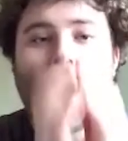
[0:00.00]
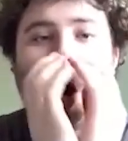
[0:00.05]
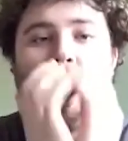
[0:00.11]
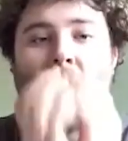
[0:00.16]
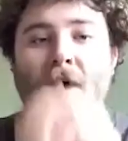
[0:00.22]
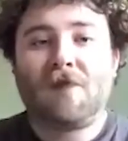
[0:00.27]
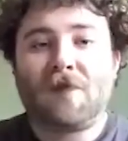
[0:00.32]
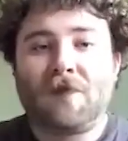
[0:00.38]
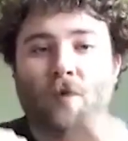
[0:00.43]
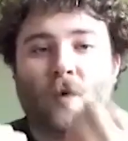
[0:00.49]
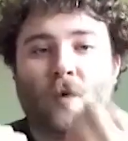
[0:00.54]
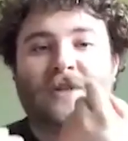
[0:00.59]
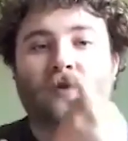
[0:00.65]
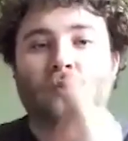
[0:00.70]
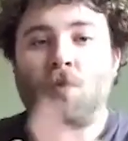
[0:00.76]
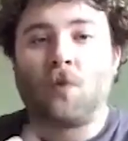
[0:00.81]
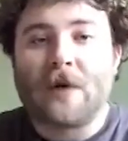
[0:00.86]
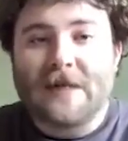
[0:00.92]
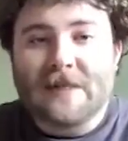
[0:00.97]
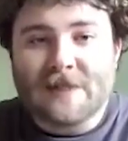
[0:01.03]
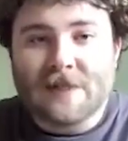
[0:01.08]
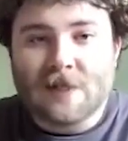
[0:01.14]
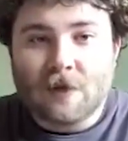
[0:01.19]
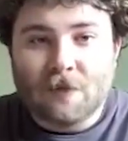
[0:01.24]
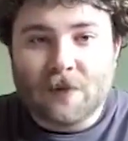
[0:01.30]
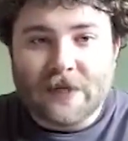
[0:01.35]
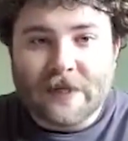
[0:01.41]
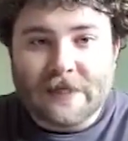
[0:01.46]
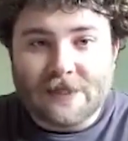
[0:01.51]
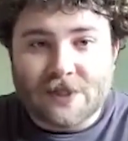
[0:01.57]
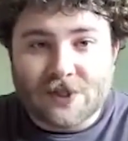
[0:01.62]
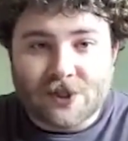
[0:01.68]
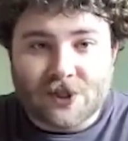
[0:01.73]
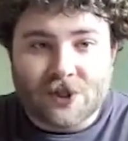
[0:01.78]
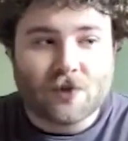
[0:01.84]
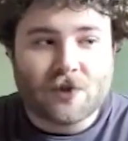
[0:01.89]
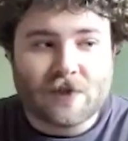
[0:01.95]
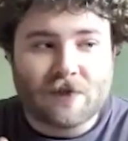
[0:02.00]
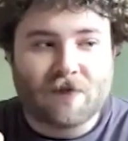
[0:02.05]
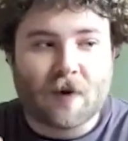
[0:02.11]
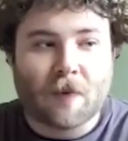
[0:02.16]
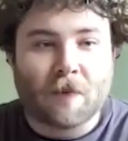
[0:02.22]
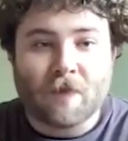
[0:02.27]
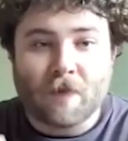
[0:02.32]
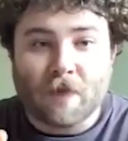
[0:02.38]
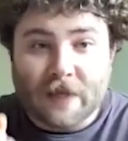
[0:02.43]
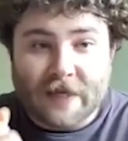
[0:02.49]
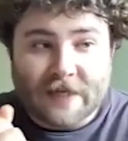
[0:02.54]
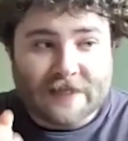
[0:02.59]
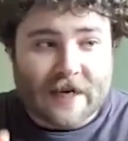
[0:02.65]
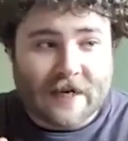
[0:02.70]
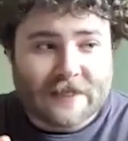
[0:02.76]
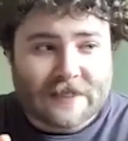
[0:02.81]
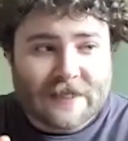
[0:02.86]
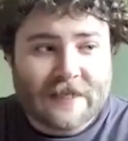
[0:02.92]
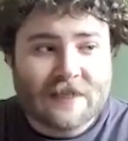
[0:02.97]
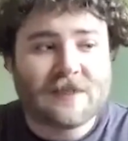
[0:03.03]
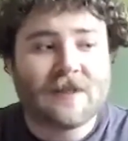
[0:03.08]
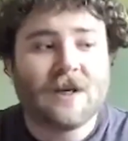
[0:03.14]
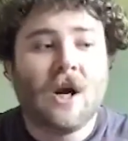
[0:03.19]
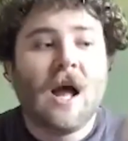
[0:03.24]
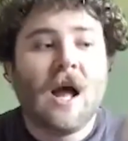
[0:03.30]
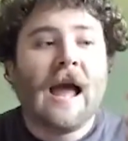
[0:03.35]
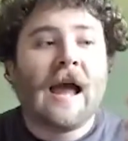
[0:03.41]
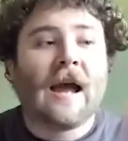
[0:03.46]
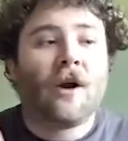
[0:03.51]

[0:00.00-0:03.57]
off of what's reasonably deduced from these ideas and